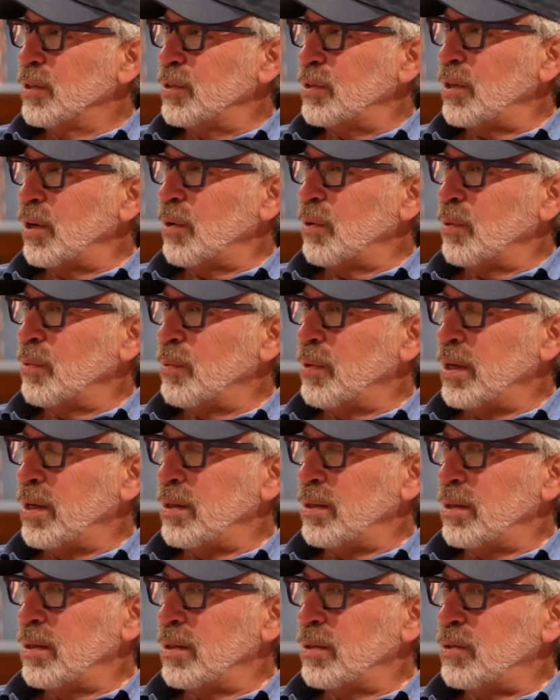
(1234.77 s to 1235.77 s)
So
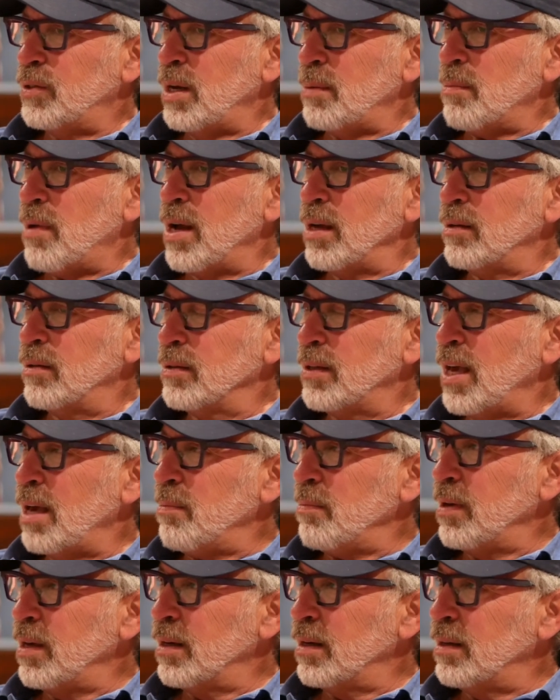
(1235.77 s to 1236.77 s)
when J. Michael gave
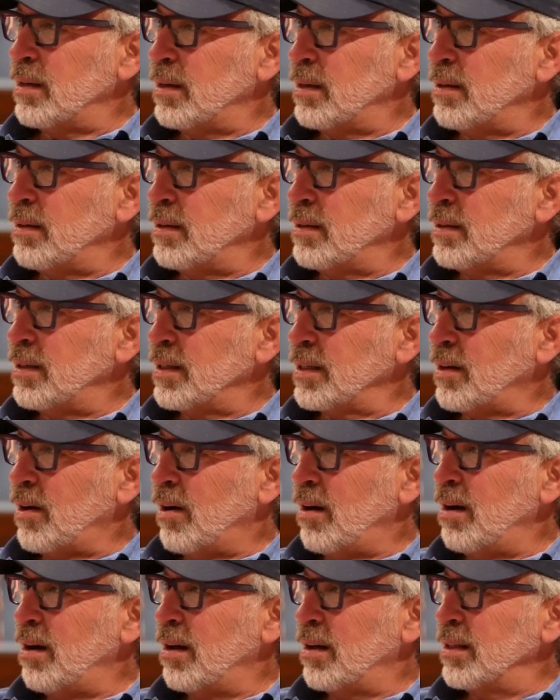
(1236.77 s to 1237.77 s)
me a
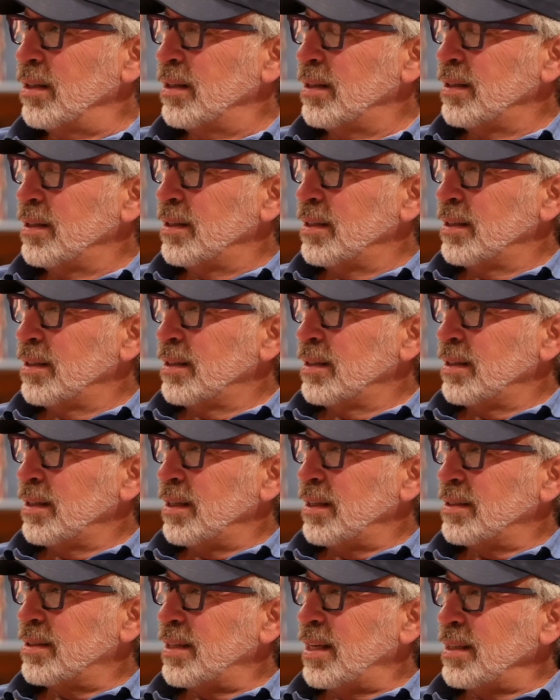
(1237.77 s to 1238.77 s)
call
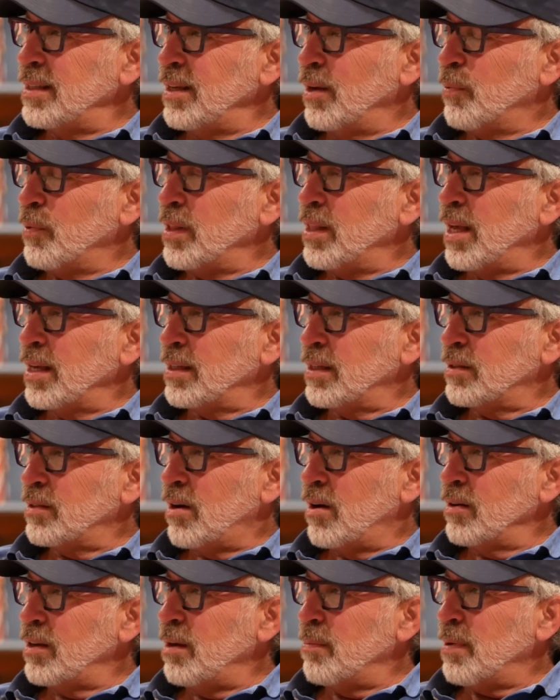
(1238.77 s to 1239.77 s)
and said, we'd like to
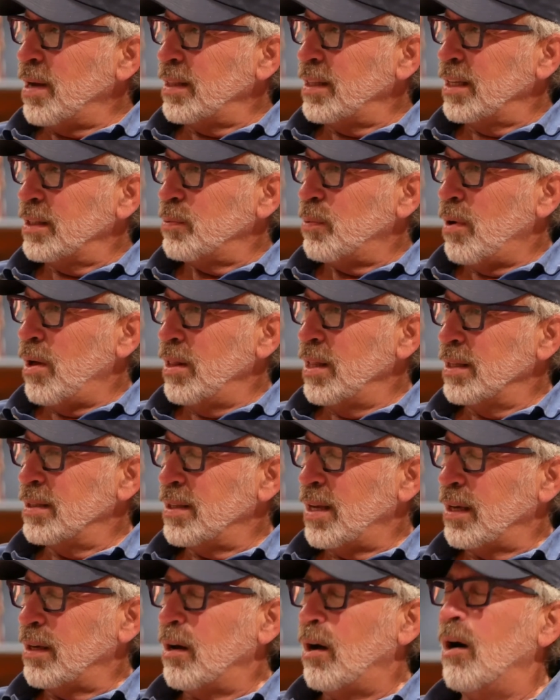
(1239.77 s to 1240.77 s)
talk to you about this wall, it's
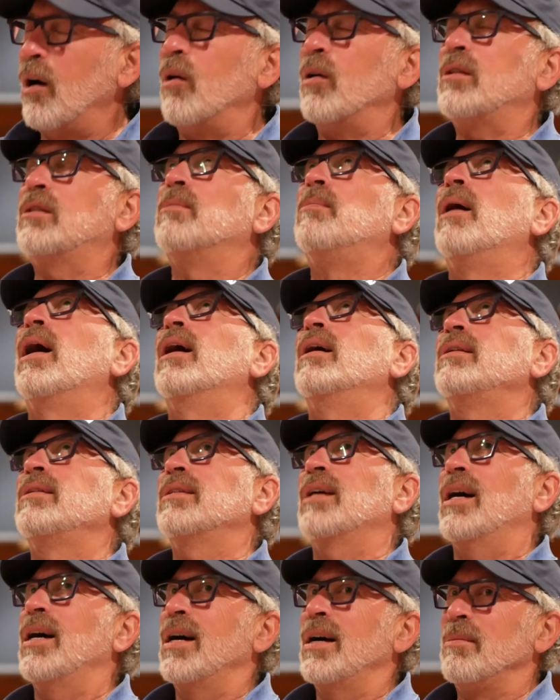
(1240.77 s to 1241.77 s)
like, oh, it's about
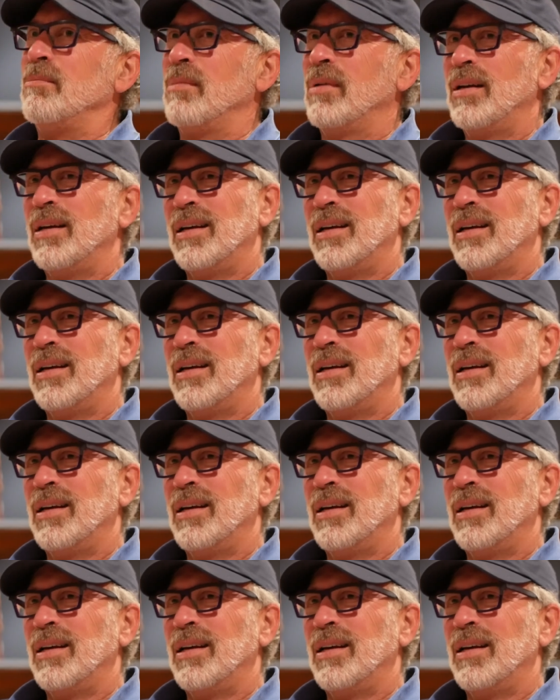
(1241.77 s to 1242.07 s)
time.